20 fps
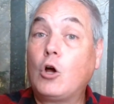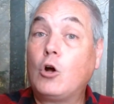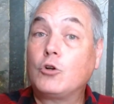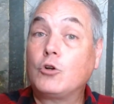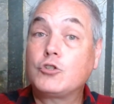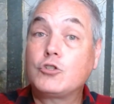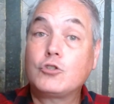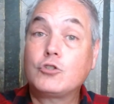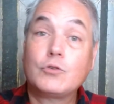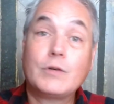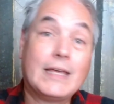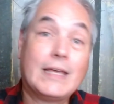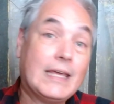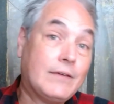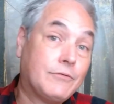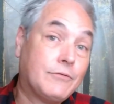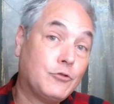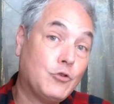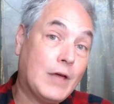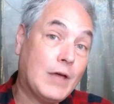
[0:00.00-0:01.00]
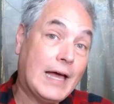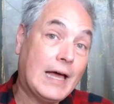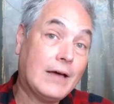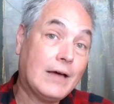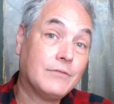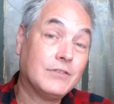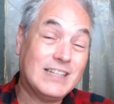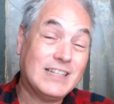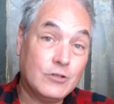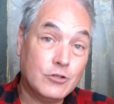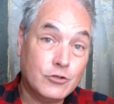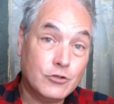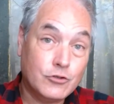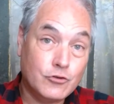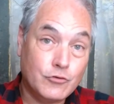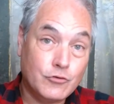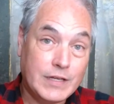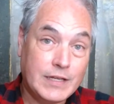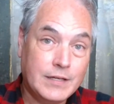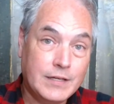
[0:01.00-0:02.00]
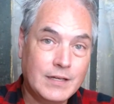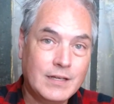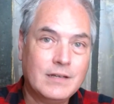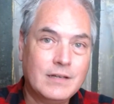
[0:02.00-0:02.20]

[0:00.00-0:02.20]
also if you have an industry